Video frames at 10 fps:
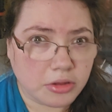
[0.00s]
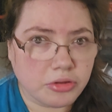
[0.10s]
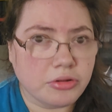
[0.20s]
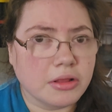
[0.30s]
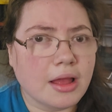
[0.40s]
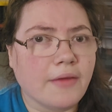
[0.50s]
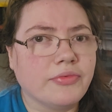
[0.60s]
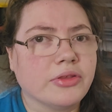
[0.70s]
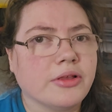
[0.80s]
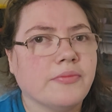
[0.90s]
you just have
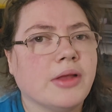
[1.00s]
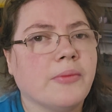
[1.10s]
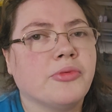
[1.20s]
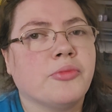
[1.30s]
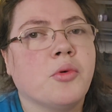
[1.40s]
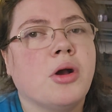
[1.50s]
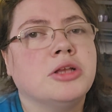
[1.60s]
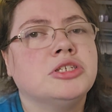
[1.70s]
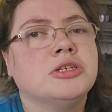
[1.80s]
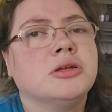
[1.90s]
to sometimes
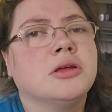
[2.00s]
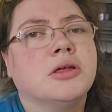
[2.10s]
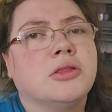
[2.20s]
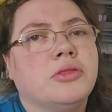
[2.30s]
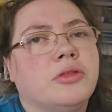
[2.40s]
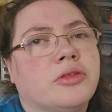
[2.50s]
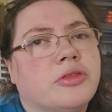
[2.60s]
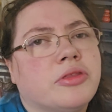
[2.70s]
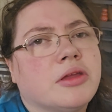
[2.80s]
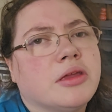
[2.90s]
wash the
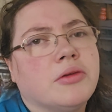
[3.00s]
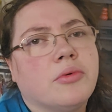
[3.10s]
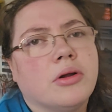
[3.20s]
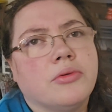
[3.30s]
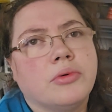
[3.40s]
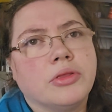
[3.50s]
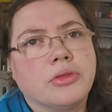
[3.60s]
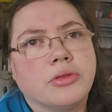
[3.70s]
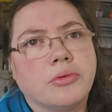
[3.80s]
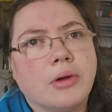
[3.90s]
sticky one
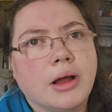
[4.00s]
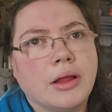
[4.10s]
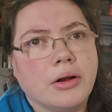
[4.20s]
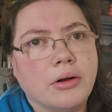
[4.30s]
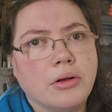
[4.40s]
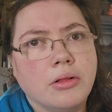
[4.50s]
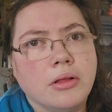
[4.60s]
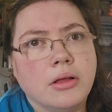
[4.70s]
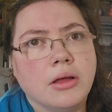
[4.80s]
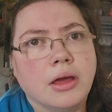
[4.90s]
once in a while.
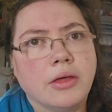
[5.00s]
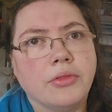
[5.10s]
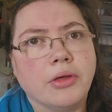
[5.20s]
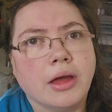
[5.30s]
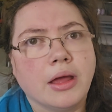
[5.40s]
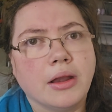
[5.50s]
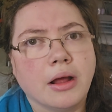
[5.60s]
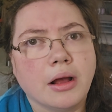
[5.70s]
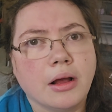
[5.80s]
And then